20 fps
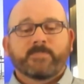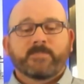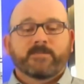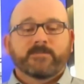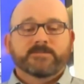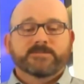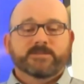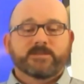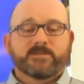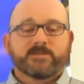
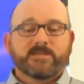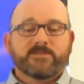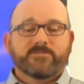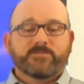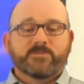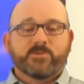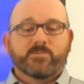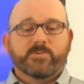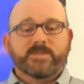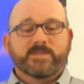So
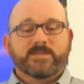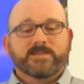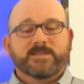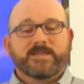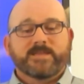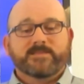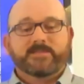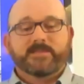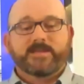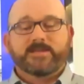therefore we can
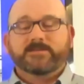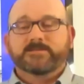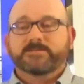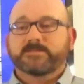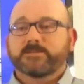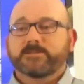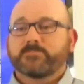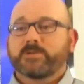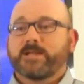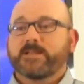get that
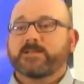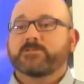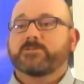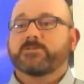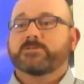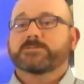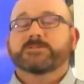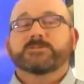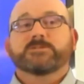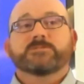rate
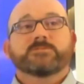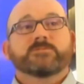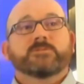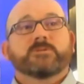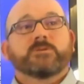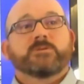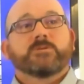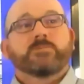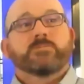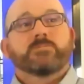constant,
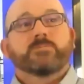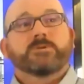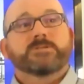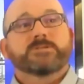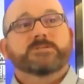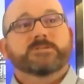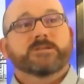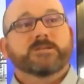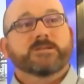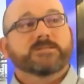
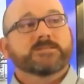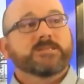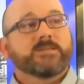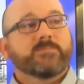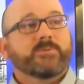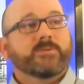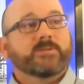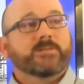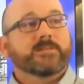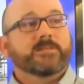which
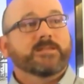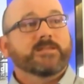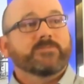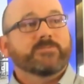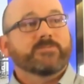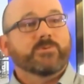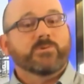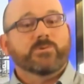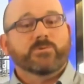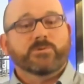typically
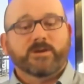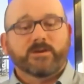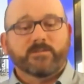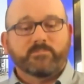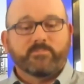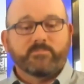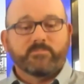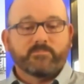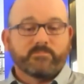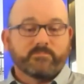for
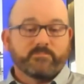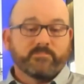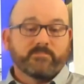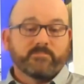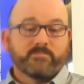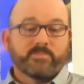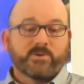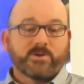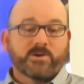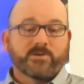
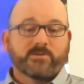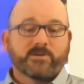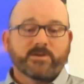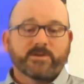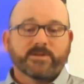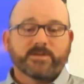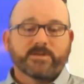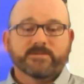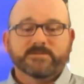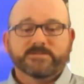
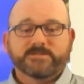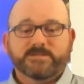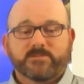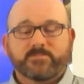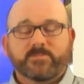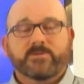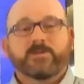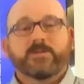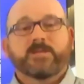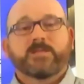pyrite and
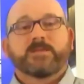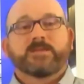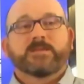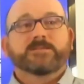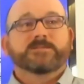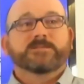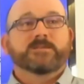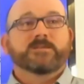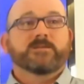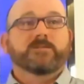chalcopyrite
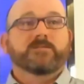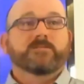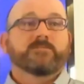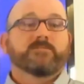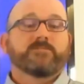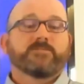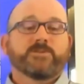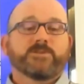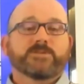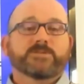is a
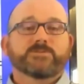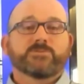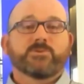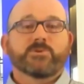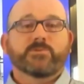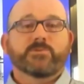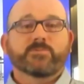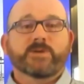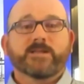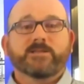first
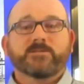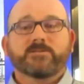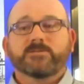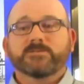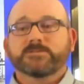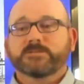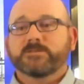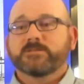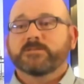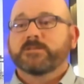order rate
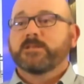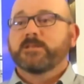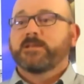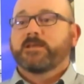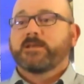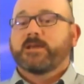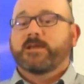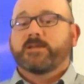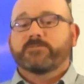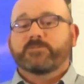constant.
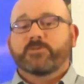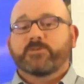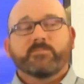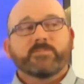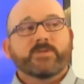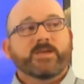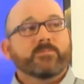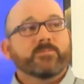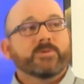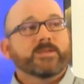And from
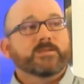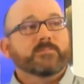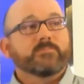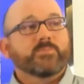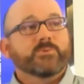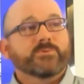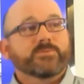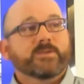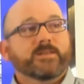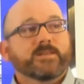that, we can
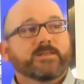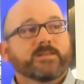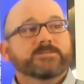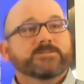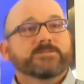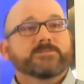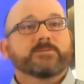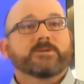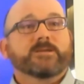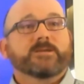put that
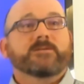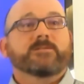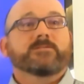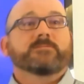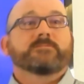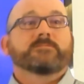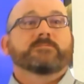into our